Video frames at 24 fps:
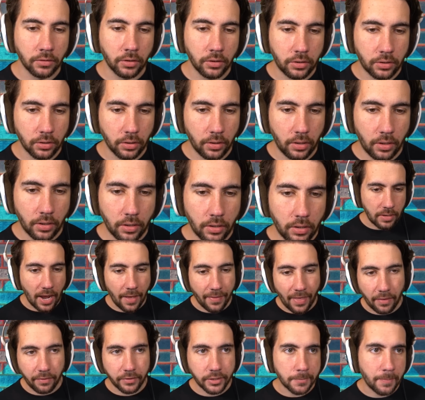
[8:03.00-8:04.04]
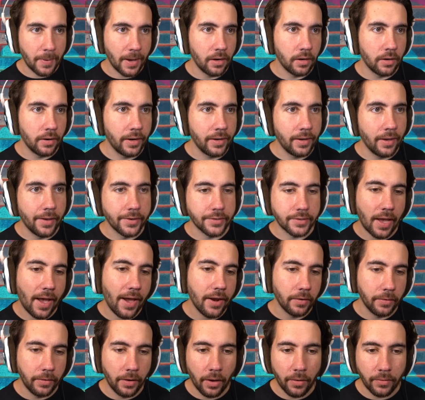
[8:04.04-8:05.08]
it look good? Nah, that looks better, I guess.
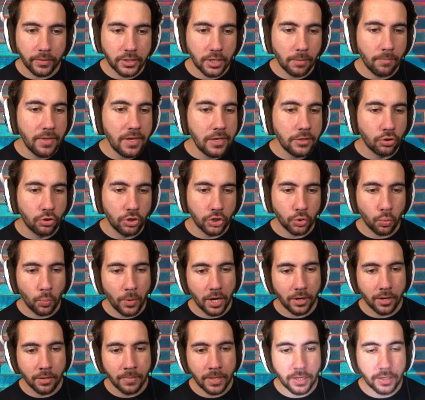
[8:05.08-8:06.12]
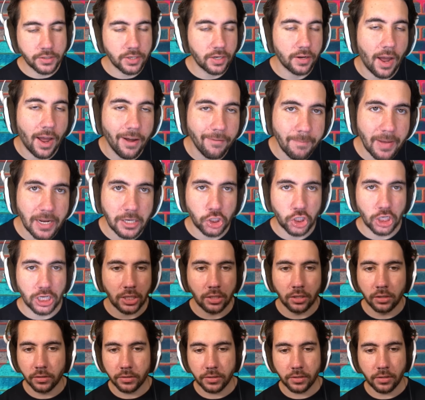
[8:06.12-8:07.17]
I don't know. Some of these are just weird to me. It's like, I've made
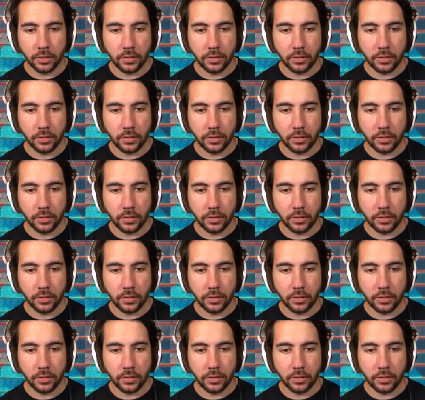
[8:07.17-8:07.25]
chicken that looks